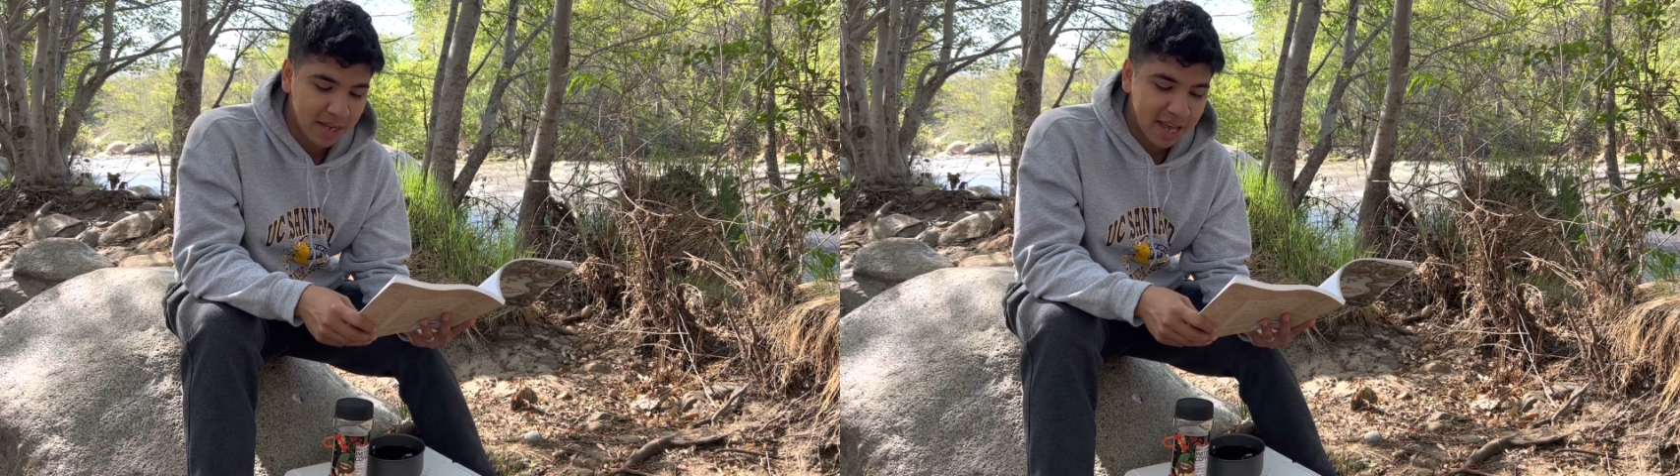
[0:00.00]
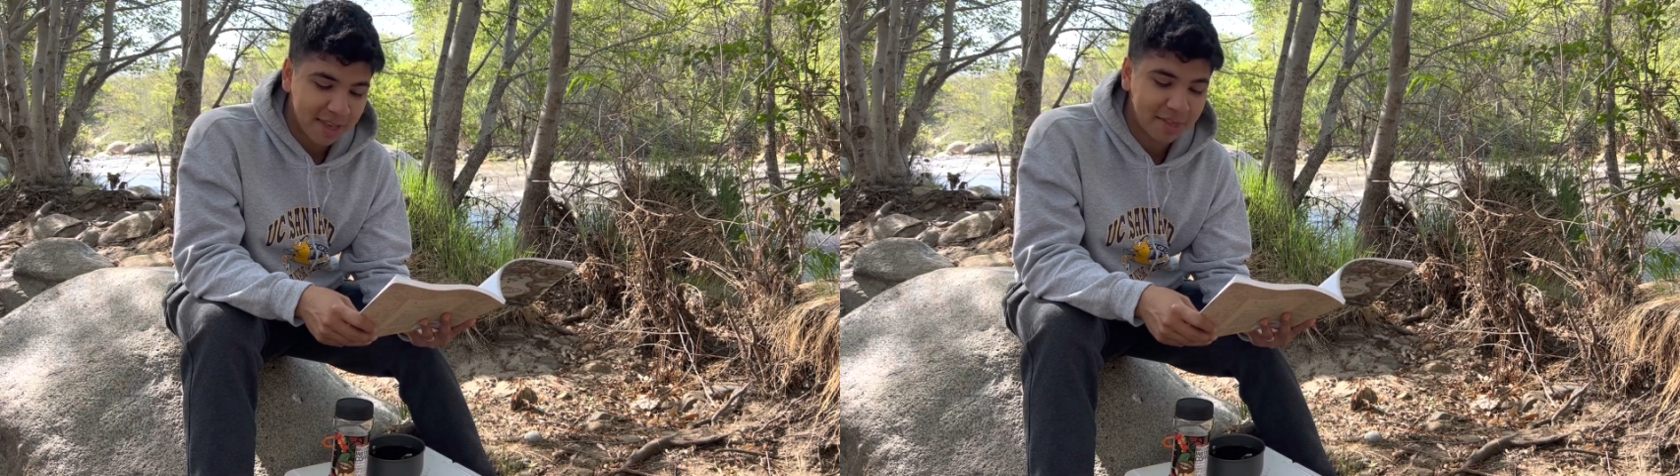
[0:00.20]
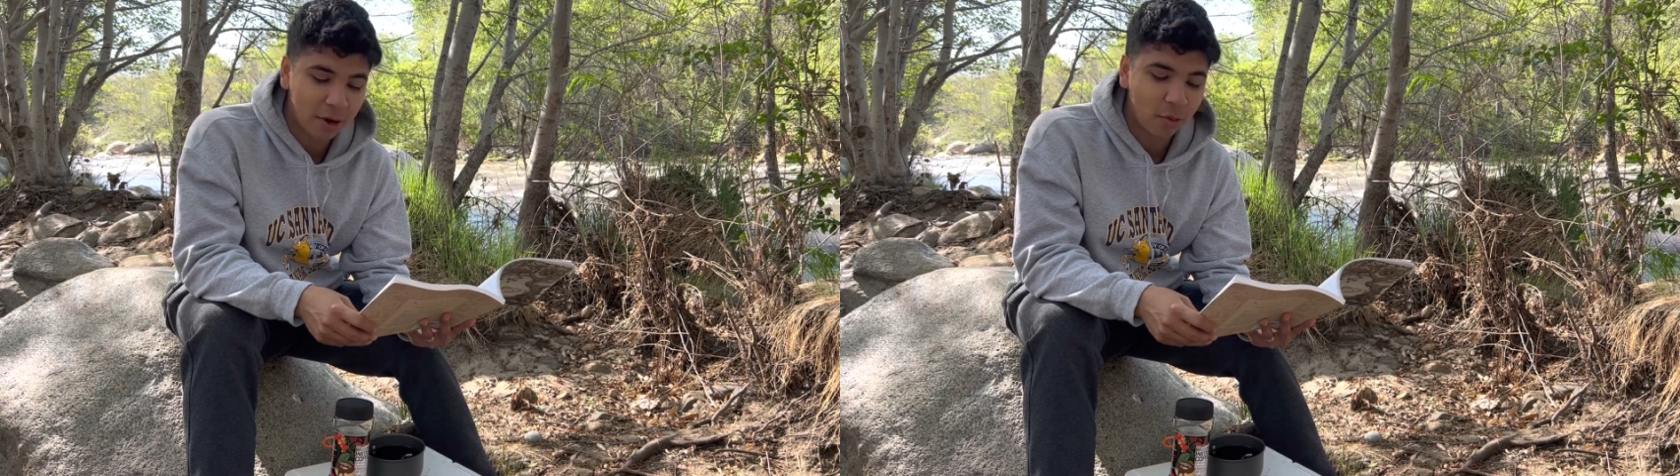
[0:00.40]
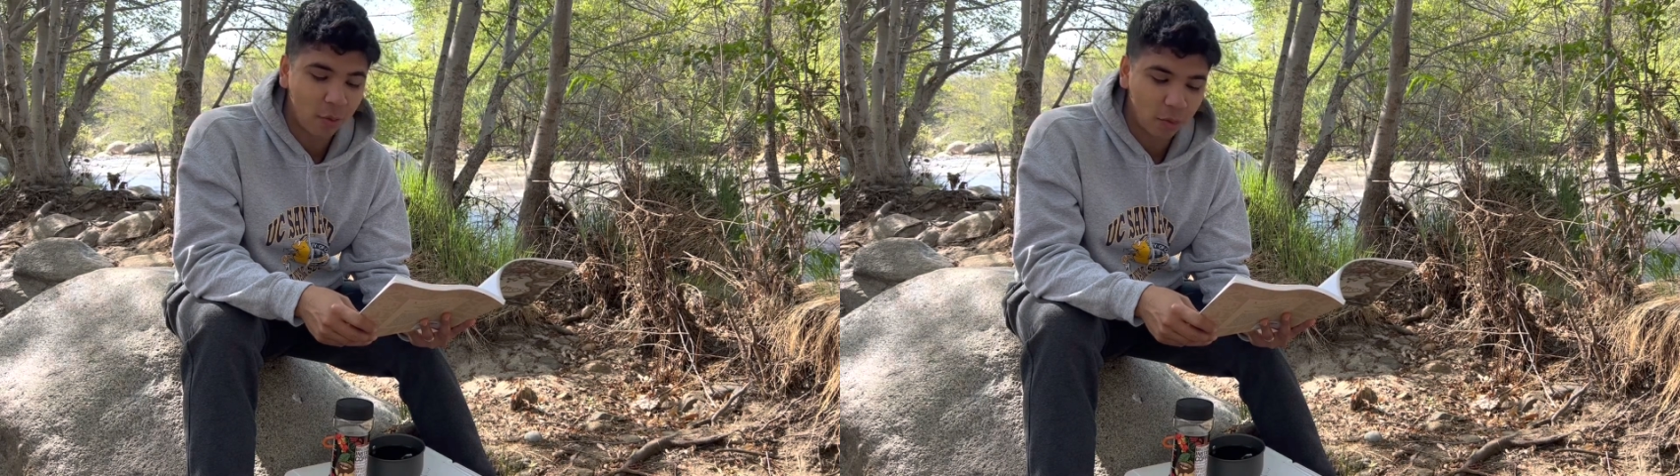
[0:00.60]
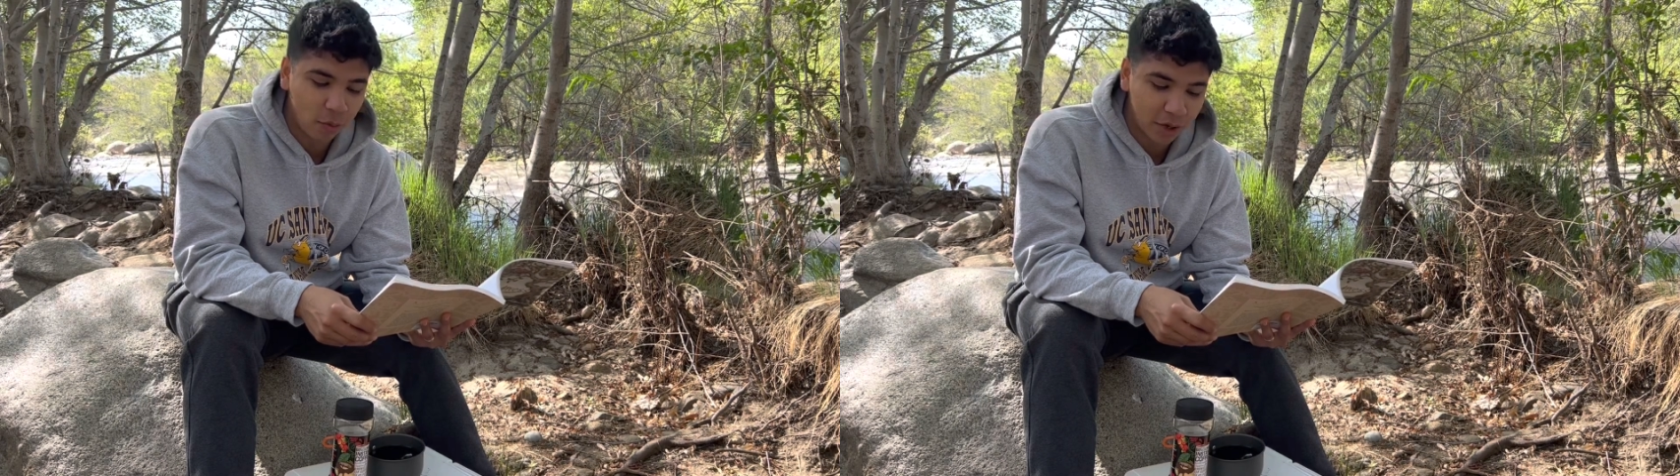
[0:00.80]
and their
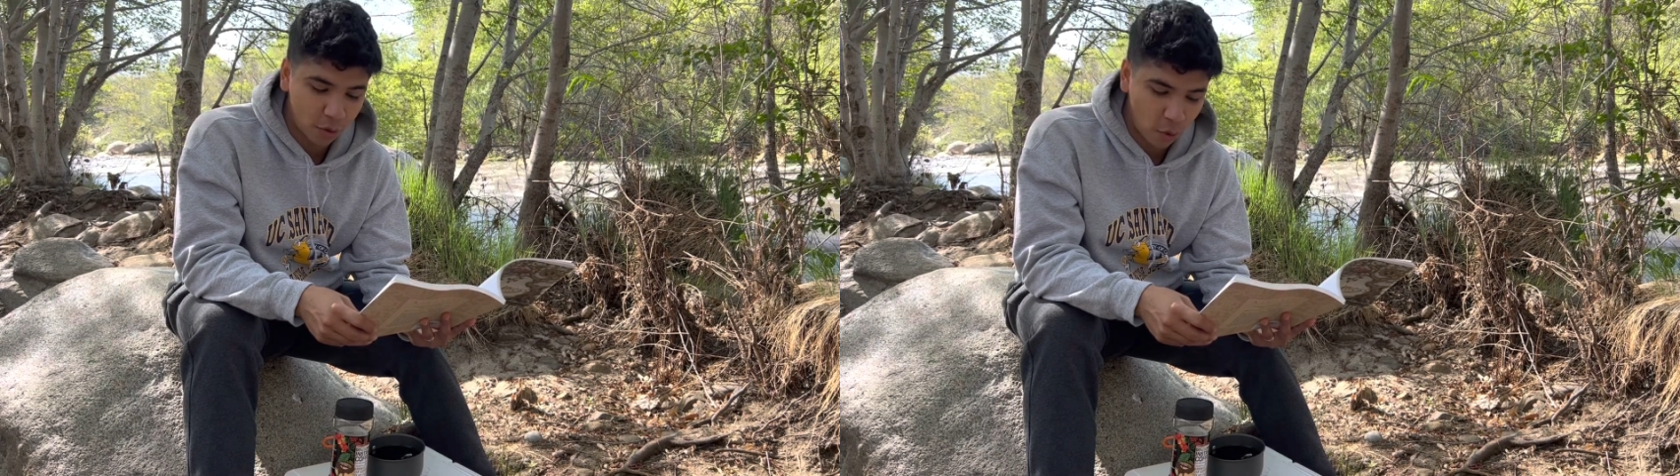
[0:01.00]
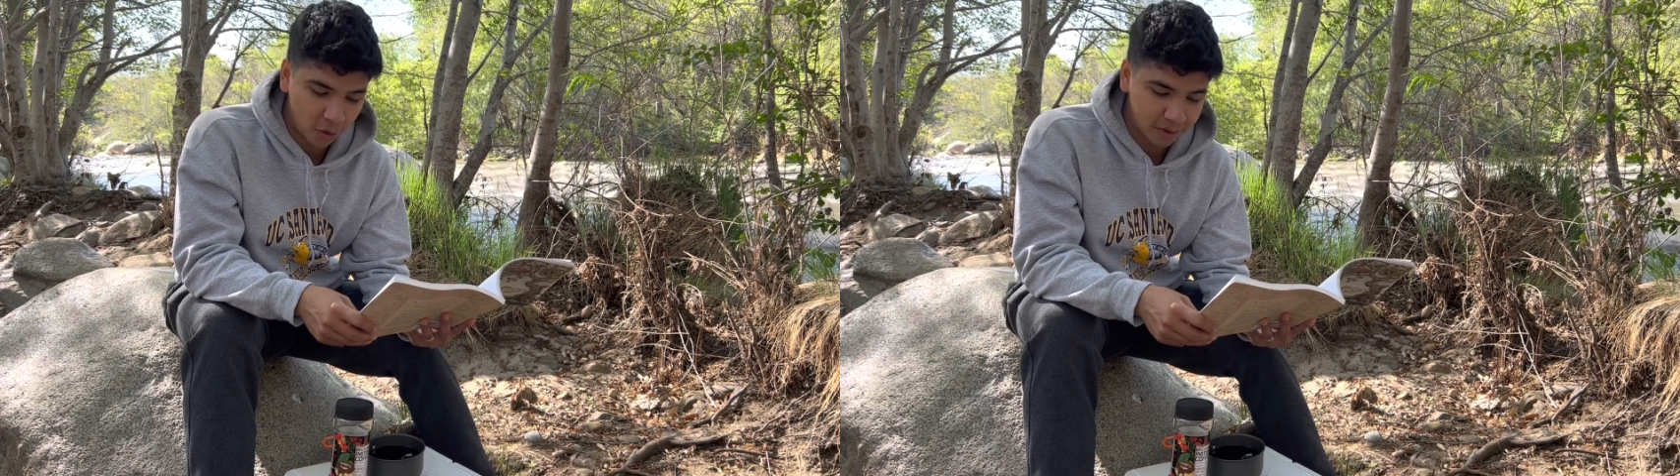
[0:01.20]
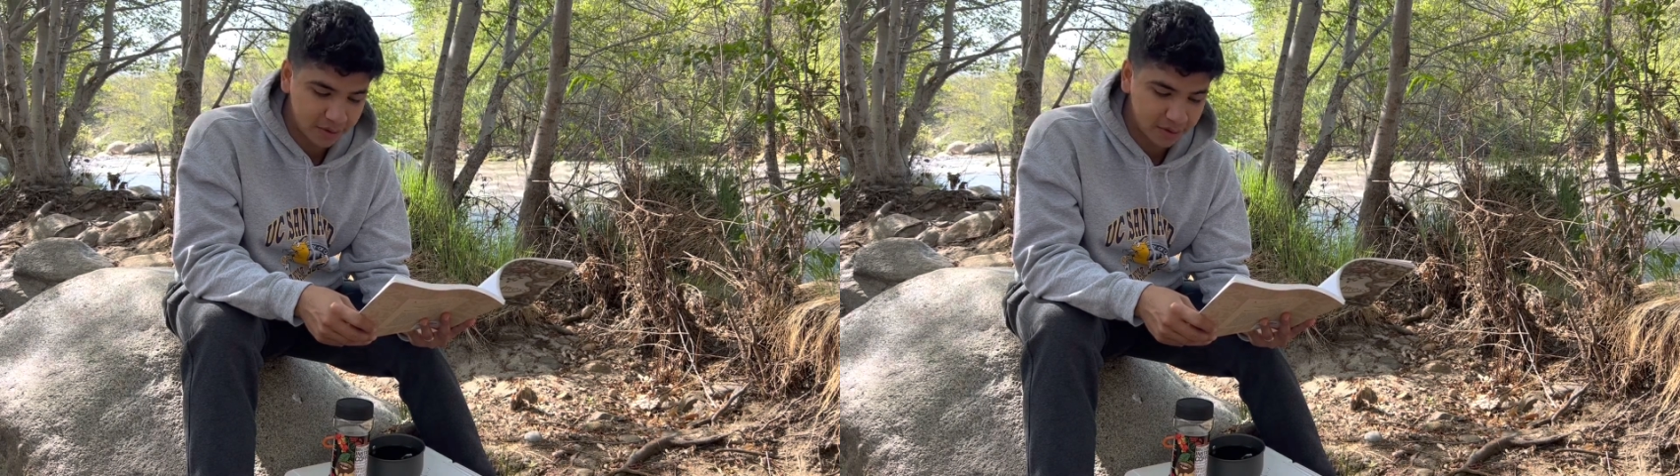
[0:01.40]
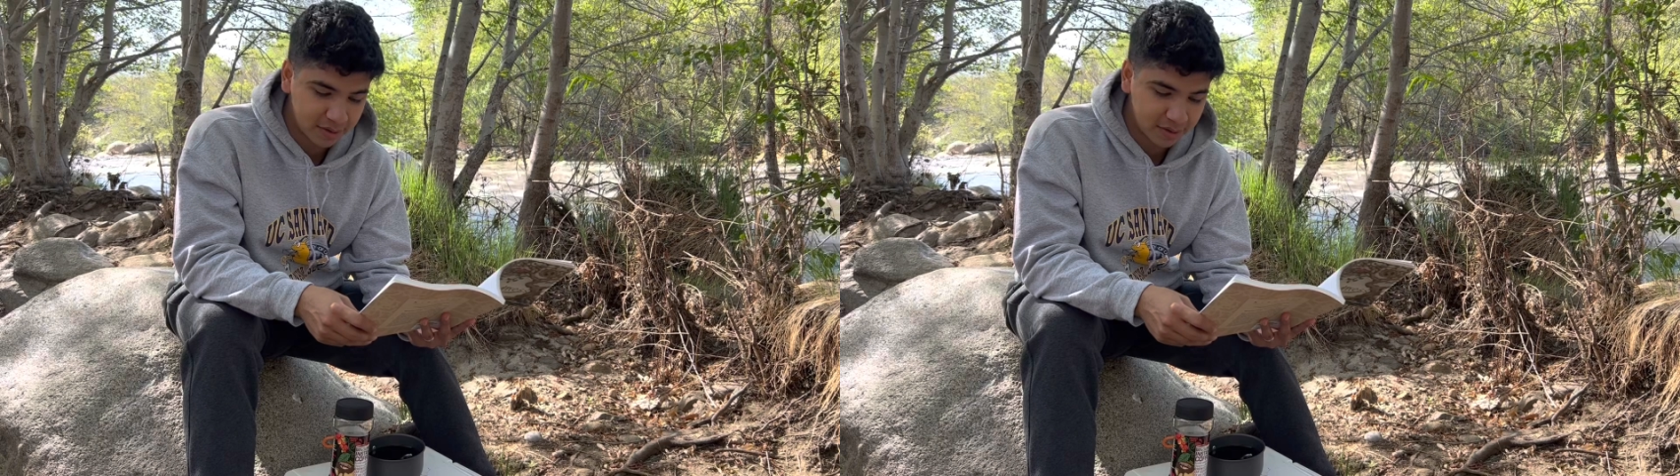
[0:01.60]
one horse,